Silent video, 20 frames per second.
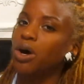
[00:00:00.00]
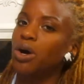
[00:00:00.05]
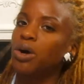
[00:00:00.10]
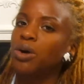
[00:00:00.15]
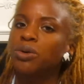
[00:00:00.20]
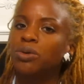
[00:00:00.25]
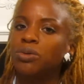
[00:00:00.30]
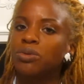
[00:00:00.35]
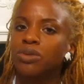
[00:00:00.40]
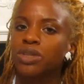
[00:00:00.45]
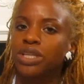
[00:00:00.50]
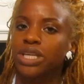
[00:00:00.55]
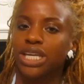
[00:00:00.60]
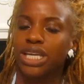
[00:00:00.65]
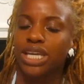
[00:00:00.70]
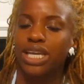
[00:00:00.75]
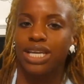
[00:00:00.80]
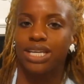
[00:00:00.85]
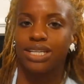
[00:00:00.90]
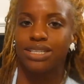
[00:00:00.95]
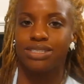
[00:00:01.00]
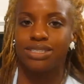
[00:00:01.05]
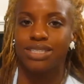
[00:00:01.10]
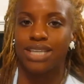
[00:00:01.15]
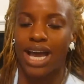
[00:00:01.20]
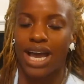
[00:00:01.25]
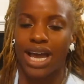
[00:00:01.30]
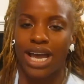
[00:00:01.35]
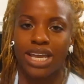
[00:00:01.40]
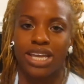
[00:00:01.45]
only
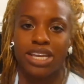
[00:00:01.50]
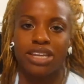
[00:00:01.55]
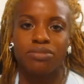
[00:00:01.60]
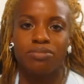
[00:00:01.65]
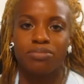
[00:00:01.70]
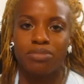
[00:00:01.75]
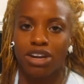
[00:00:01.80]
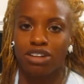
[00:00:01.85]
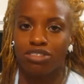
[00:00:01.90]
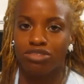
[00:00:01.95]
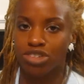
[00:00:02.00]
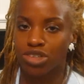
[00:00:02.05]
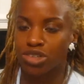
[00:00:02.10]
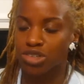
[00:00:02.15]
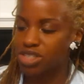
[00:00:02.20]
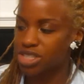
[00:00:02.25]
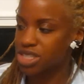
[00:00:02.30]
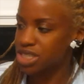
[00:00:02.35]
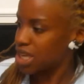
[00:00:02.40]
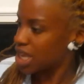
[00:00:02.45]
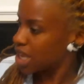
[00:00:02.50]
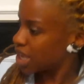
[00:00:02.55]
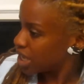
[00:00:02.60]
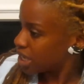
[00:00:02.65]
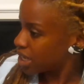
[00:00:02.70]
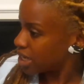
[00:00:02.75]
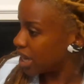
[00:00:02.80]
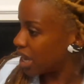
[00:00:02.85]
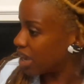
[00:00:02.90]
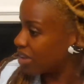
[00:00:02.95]
dye my roots.
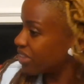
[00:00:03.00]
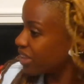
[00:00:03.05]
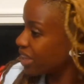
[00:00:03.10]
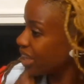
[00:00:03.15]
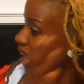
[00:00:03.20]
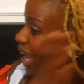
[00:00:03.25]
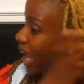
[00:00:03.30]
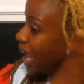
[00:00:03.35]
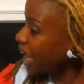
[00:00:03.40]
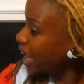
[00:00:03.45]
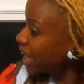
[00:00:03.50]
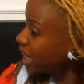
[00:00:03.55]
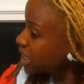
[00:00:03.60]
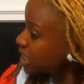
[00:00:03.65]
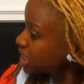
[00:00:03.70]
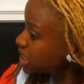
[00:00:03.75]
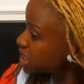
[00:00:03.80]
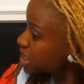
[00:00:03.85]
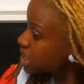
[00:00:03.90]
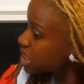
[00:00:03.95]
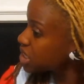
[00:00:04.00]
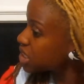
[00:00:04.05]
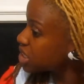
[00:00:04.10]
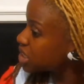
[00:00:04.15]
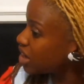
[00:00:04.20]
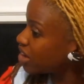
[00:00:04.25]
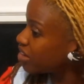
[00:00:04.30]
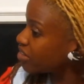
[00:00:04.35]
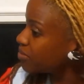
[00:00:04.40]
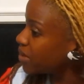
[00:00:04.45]
Now the end
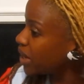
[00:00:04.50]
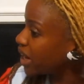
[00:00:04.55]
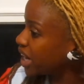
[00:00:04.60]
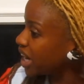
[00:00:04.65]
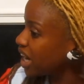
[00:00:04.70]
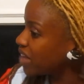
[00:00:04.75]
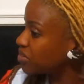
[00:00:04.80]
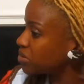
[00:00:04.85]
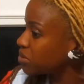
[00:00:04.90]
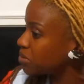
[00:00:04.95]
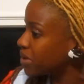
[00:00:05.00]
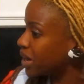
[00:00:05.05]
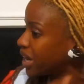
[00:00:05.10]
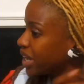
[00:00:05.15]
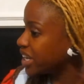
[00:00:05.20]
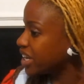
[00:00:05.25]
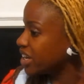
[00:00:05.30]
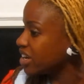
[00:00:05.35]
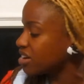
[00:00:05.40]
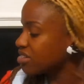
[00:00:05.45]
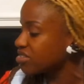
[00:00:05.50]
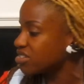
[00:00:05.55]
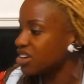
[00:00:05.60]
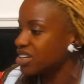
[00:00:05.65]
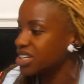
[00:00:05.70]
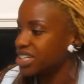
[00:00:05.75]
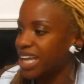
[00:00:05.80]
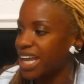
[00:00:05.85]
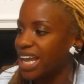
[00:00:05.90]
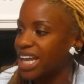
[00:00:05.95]
of my hair, from about here
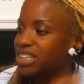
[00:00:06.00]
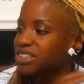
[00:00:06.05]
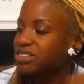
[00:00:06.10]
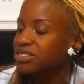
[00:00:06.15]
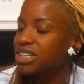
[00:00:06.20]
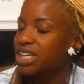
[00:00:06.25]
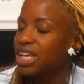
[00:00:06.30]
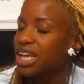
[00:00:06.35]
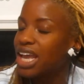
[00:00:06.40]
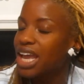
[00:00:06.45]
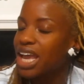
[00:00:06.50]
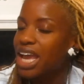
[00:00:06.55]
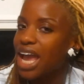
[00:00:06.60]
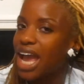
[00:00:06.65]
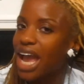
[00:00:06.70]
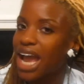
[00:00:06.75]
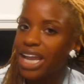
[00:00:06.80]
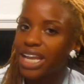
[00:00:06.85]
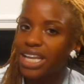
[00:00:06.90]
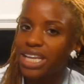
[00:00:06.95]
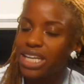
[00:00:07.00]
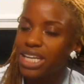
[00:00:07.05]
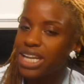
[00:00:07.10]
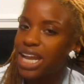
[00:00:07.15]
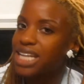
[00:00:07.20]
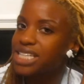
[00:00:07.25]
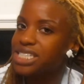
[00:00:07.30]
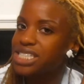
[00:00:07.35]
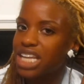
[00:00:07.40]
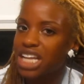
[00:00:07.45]
on down, I
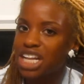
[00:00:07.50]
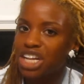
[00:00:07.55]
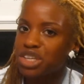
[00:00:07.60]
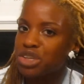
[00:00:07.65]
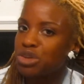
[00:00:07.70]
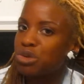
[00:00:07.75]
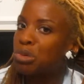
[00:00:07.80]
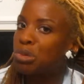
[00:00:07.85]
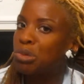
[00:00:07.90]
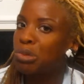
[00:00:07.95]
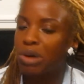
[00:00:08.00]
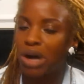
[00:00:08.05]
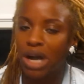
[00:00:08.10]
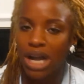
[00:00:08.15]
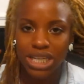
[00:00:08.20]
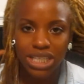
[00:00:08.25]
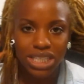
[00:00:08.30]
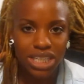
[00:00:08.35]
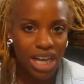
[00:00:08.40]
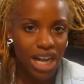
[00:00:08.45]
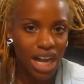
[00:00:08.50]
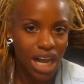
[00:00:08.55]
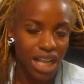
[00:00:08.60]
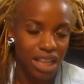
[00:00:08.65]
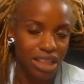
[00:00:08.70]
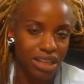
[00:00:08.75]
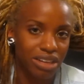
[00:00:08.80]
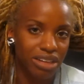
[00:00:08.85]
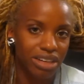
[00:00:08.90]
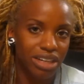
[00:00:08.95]
cannot tell you what
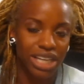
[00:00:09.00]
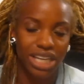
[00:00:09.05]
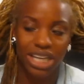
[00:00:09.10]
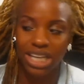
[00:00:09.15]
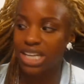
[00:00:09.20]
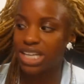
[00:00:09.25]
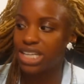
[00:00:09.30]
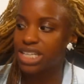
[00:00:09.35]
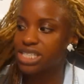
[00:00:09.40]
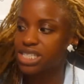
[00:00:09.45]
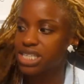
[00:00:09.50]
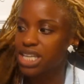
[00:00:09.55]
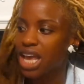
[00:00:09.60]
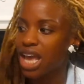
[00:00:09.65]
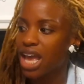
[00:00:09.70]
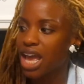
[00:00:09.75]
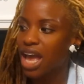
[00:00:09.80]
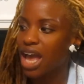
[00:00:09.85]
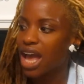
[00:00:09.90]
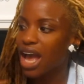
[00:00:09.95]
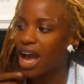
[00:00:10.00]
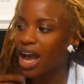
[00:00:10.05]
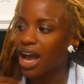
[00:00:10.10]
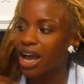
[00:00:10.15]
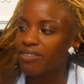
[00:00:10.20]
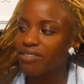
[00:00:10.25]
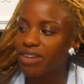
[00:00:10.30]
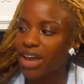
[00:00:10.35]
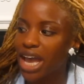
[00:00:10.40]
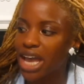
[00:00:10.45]
color it is.
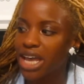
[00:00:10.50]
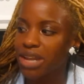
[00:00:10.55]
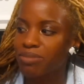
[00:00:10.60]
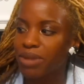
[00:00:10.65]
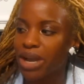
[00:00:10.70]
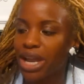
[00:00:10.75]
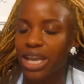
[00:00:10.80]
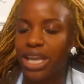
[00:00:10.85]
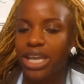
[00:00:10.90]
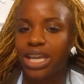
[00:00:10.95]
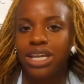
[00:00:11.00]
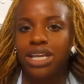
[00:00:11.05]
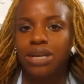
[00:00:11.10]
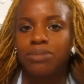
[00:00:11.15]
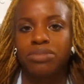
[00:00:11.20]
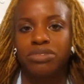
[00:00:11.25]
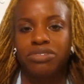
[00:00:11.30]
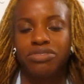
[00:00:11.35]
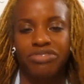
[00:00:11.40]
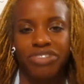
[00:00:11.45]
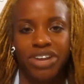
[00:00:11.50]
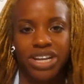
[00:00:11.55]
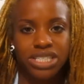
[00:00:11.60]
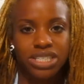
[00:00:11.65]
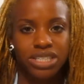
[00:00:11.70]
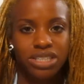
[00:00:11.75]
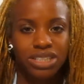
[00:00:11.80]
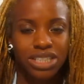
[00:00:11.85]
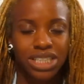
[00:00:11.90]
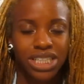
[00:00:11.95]
I've had my hair
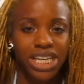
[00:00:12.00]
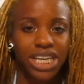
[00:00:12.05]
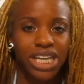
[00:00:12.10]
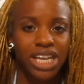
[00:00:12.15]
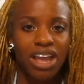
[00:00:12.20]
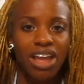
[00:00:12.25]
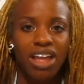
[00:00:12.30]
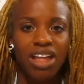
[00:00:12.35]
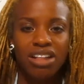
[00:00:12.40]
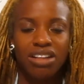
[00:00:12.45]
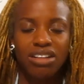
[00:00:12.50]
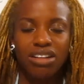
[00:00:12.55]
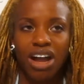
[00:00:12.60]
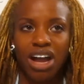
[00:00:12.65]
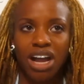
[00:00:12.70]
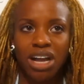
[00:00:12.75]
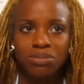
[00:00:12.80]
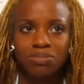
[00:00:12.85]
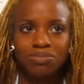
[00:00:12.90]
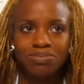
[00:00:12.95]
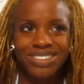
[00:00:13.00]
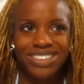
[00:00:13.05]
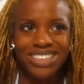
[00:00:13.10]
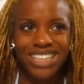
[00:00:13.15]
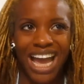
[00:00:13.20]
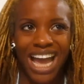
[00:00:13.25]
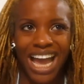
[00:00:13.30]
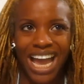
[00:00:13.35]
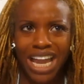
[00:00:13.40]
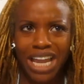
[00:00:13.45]
professionally
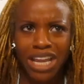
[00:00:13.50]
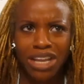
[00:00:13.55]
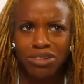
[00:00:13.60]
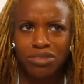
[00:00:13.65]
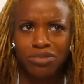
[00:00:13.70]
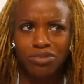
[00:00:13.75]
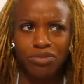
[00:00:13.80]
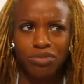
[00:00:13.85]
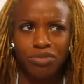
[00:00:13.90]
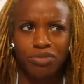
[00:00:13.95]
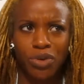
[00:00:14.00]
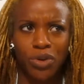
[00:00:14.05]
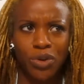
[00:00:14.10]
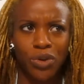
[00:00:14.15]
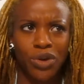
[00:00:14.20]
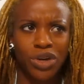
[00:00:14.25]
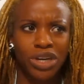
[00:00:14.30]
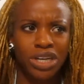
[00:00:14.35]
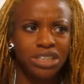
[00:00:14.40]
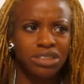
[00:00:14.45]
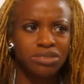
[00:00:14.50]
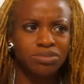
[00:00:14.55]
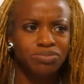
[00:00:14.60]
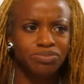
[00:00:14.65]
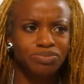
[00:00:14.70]
dyed for,